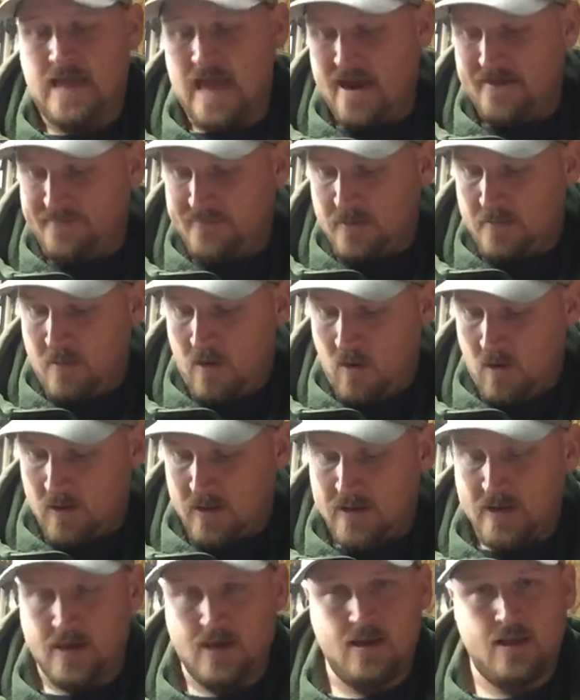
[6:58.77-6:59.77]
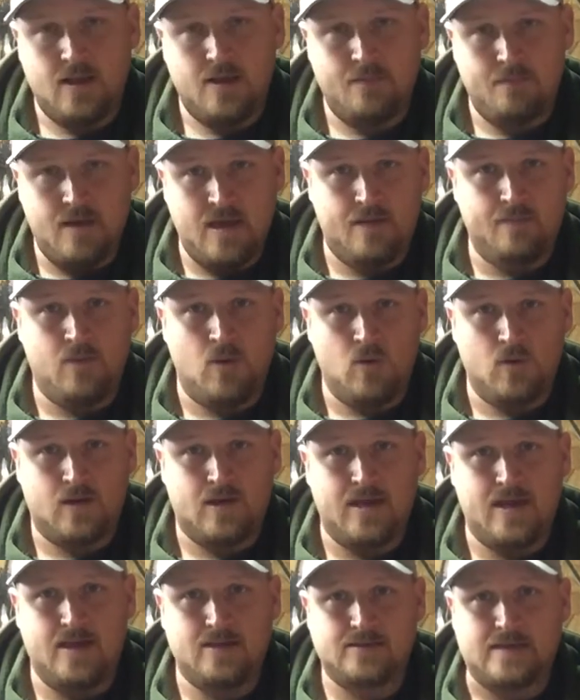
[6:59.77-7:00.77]
aftermarket big bore
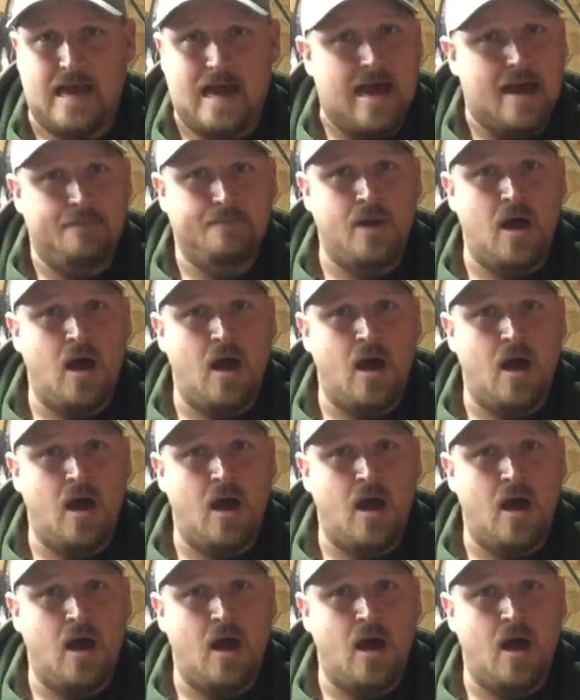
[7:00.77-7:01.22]
kits, I'm